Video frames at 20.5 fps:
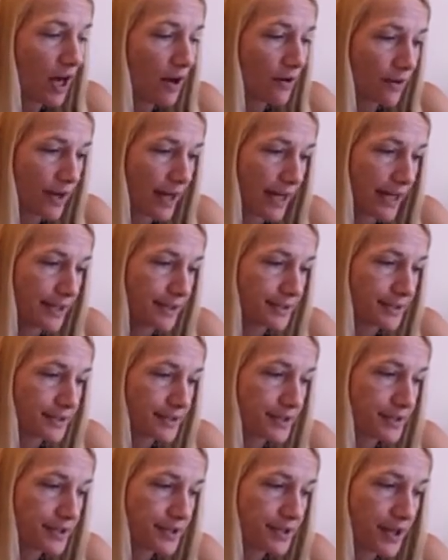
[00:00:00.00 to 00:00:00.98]
Okay,
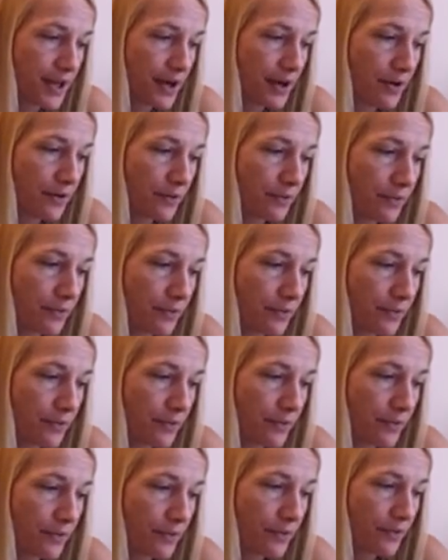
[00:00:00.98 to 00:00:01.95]
so
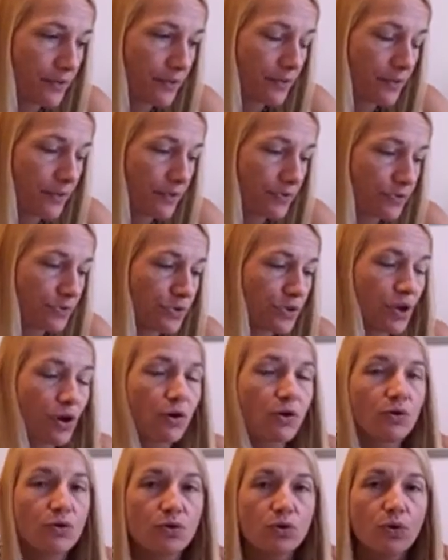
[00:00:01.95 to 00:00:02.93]

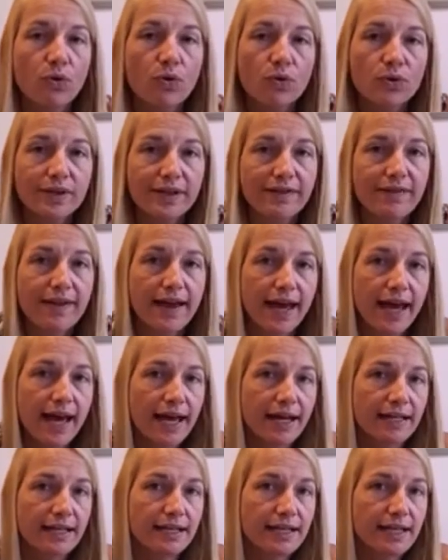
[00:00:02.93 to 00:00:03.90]
the goal in
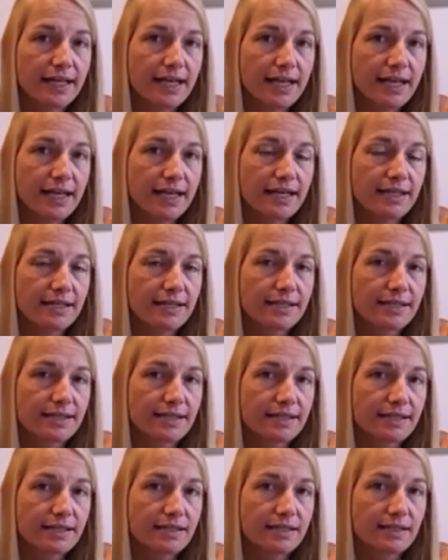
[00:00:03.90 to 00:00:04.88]
that
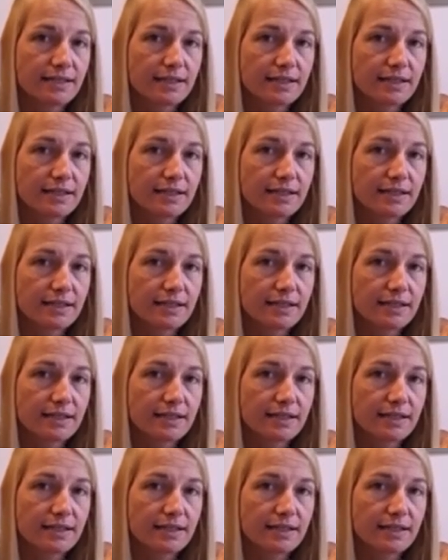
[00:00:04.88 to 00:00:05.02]
is